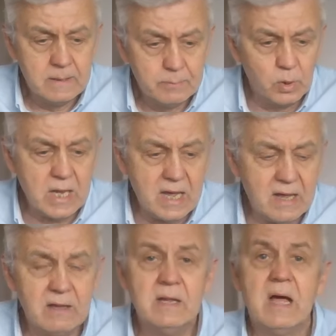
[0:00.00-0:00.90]
But
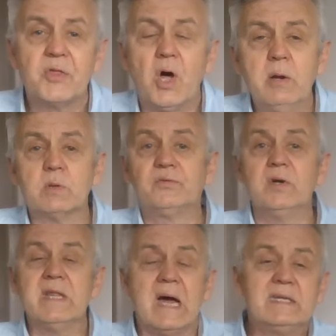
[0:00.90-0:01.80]
yeah, I thought it was
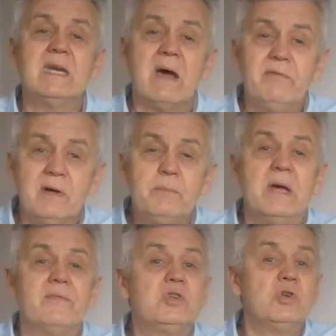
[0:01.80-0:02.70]
funny that I did have a
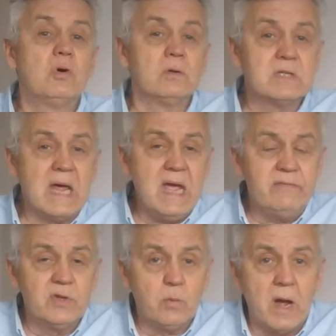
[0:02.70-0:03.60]
bit of a chuckle to that.
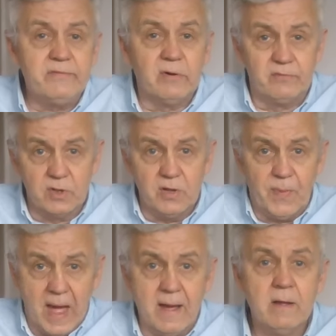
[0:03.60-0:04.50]
Even the wife overheard
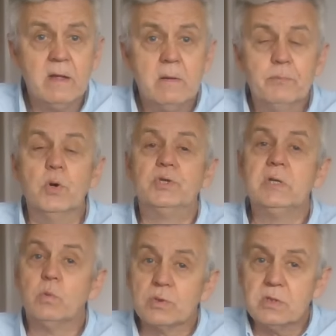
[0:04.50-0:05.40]
that. Booty
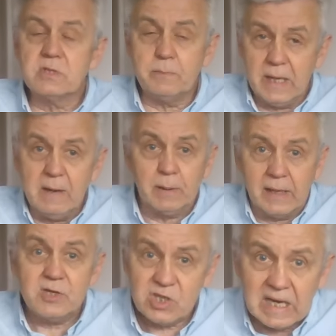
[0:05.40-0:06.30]
Worcester to Peaky
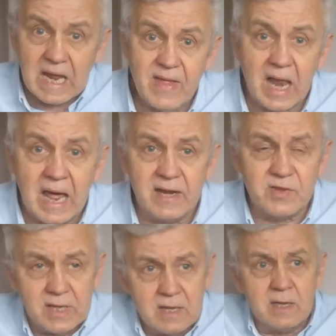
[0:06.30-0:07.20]
Blinders. She that line, I
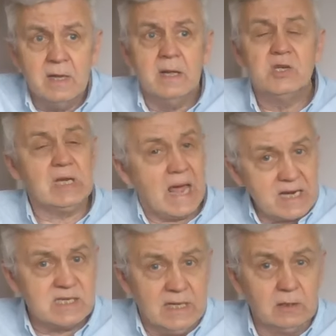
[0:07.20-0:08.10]
think. She
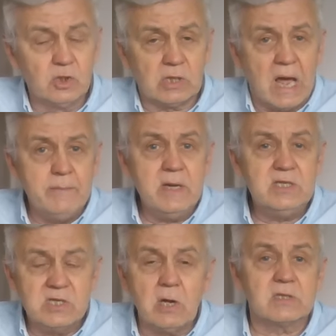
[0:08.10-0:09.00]
likes Neil just like me.
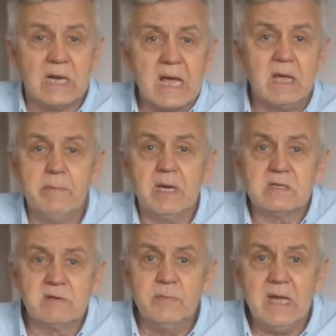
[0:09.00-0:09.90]
She's got to like him
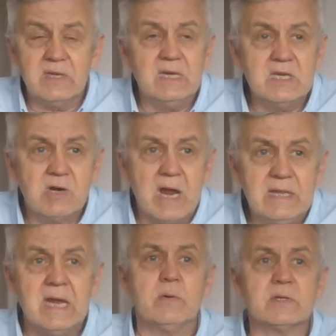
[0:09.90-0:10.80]
because of me. I think he's great.
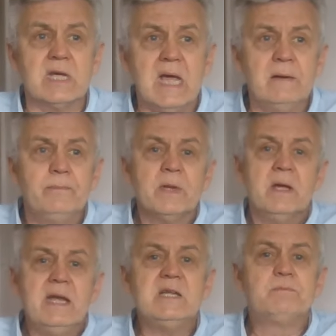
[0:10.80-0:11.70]
There he was again
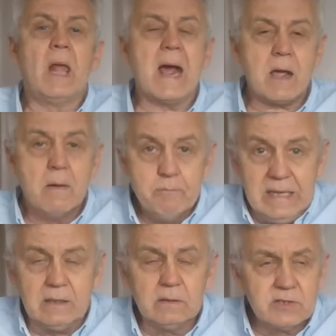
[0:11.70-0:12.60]
in his black
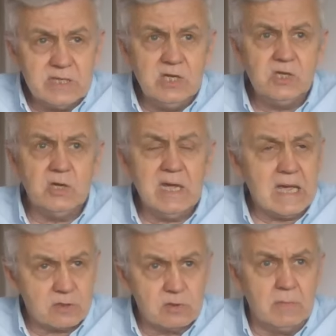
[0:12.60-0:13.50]
Beatles t-shirt. He
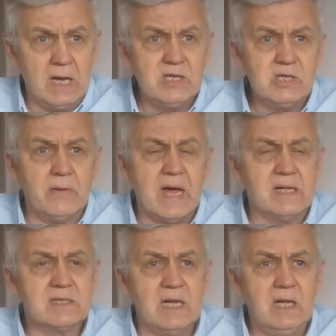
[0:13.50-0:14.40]
gets some mileage out of that,
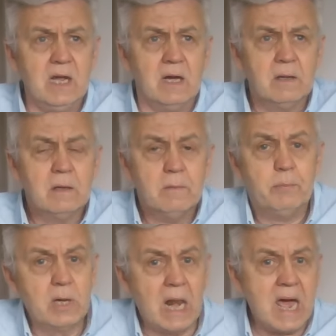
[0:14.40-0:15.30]
I'll tell you.
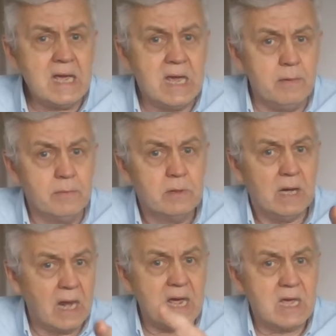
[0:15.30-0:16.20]
But I like him.
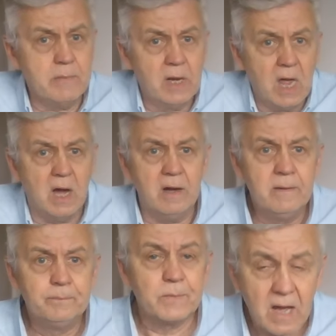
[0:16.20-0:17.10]
I like him a
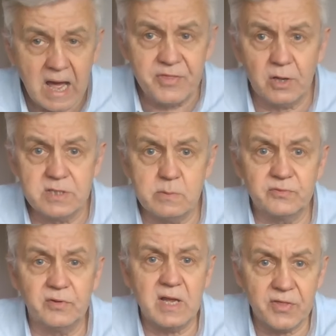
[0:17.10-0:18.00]
lot. I thought it was
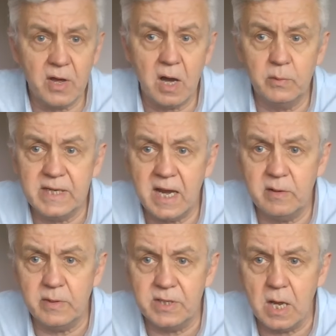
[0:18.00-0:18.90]
funny. I thought I would air
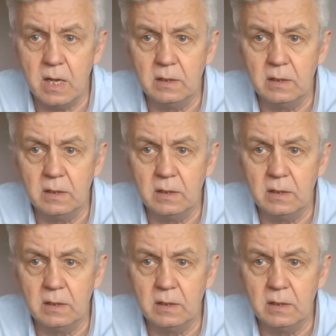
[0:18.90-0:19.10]
it with you.